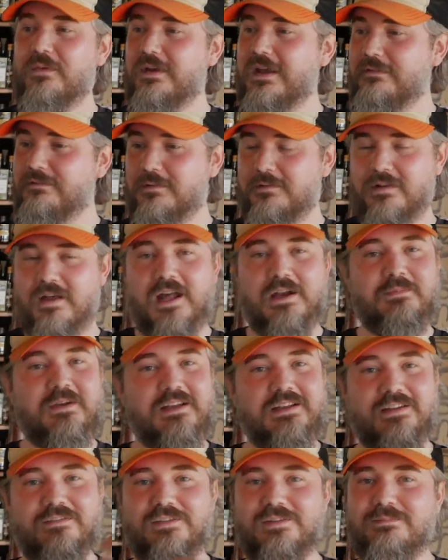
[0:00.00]
We have a lot of
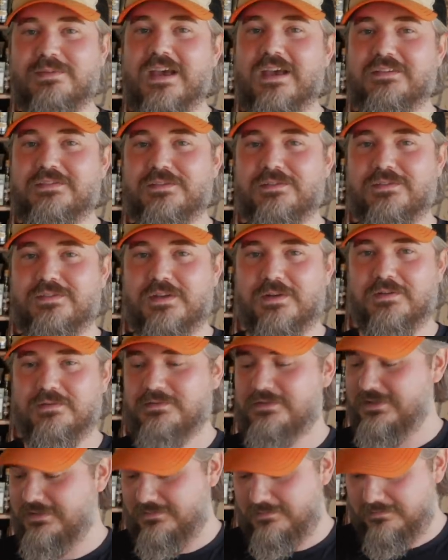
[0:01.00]
magnificent bastards that are
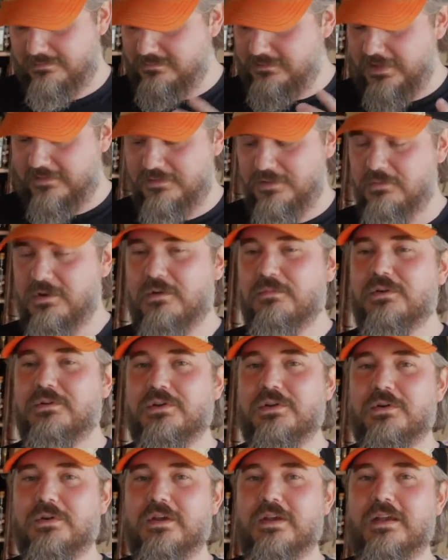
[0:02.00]
just loving what we're
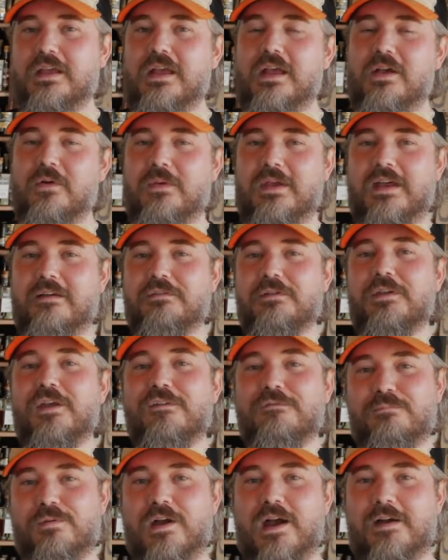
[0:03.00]
doing. Mm-hmm. We have
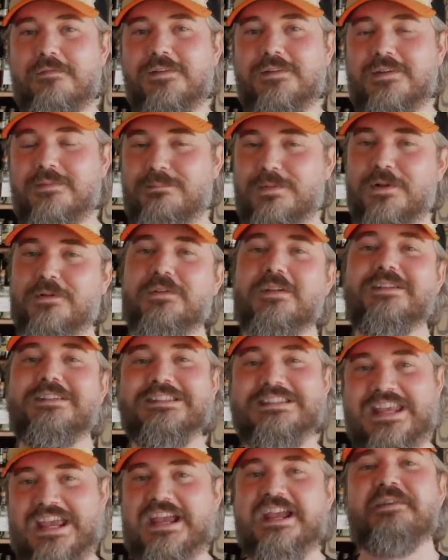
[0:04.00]
enough profit to build a
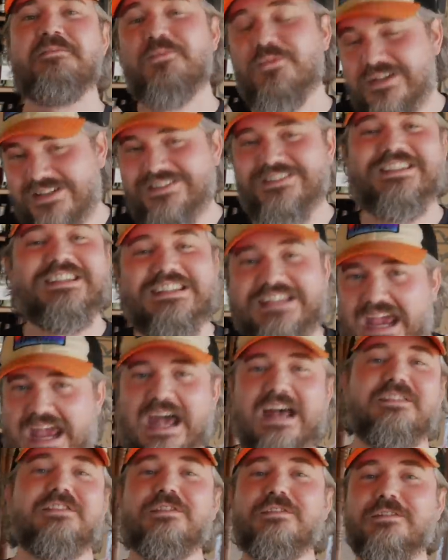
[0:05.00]
damn whiskey
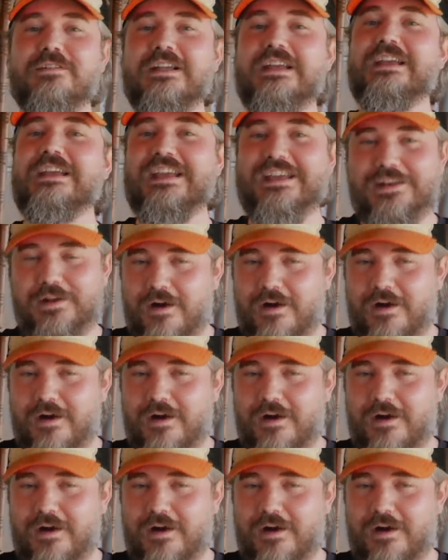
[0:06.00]
castle in